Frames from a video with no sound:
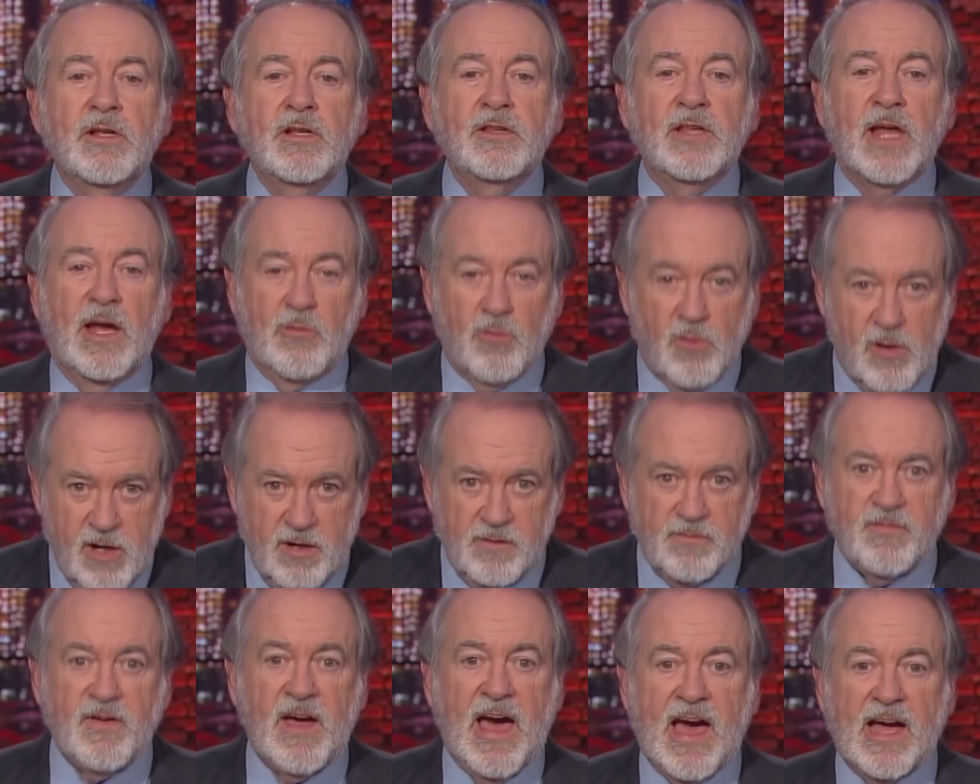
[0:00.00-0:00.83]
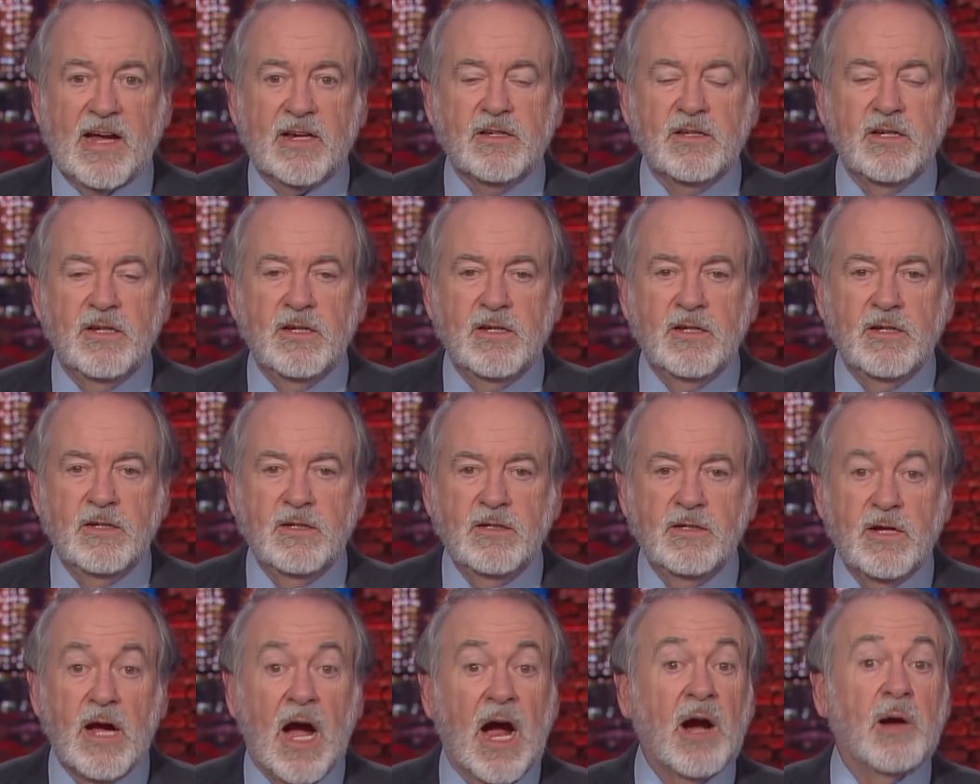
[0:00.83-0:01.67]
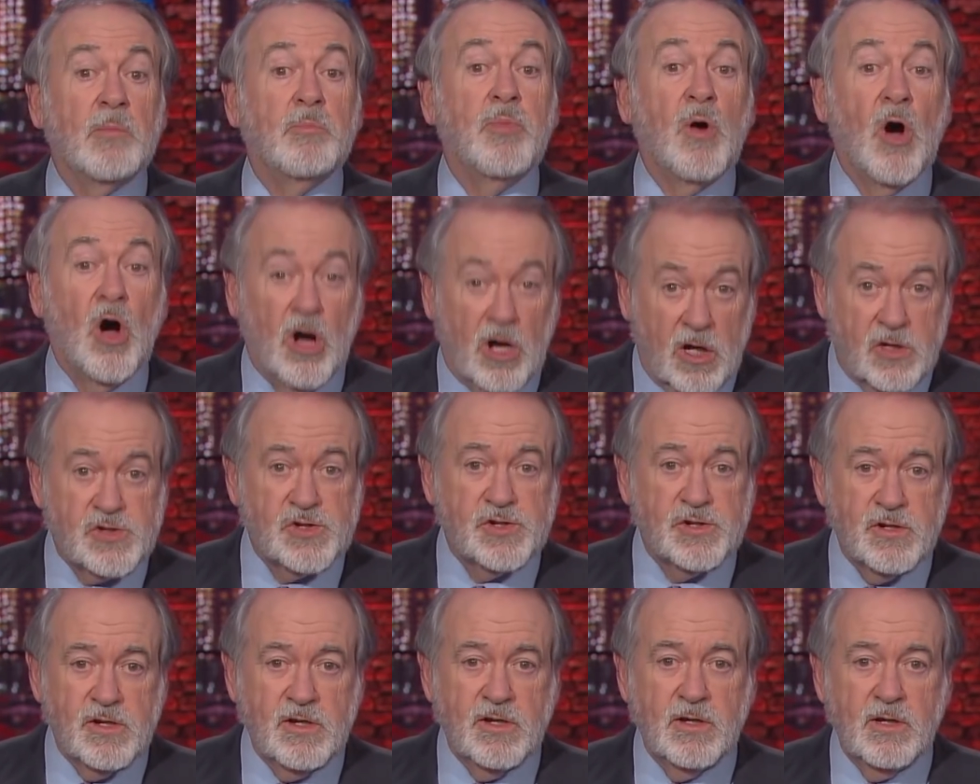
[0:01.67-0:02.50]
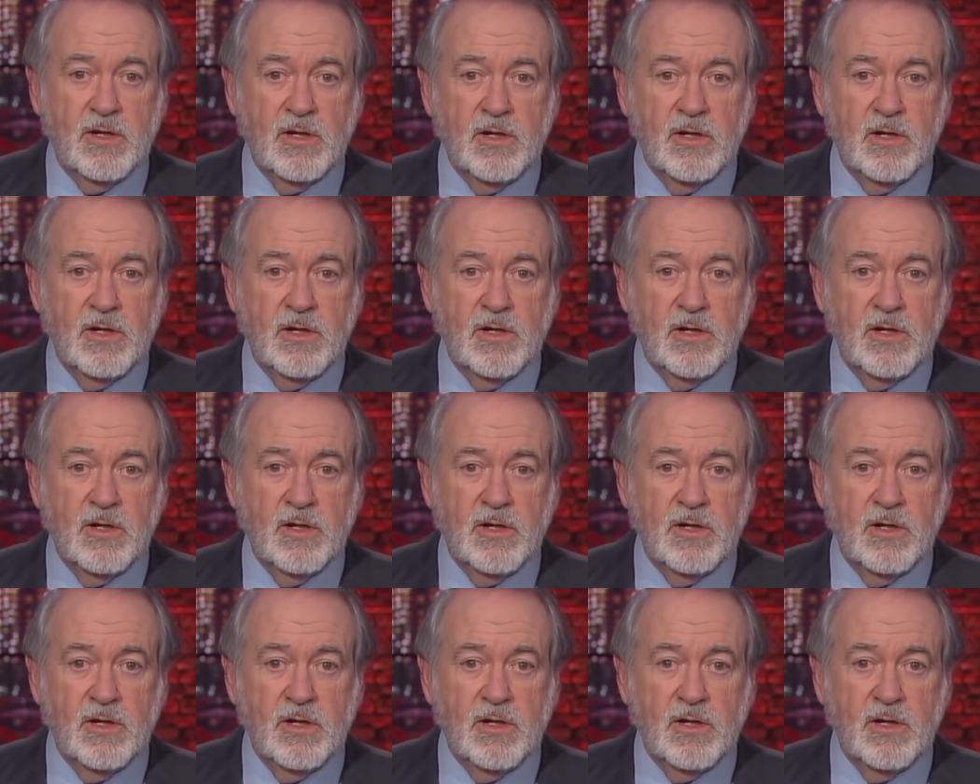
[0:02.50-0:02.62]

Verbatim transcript: They were, in fact, our boss.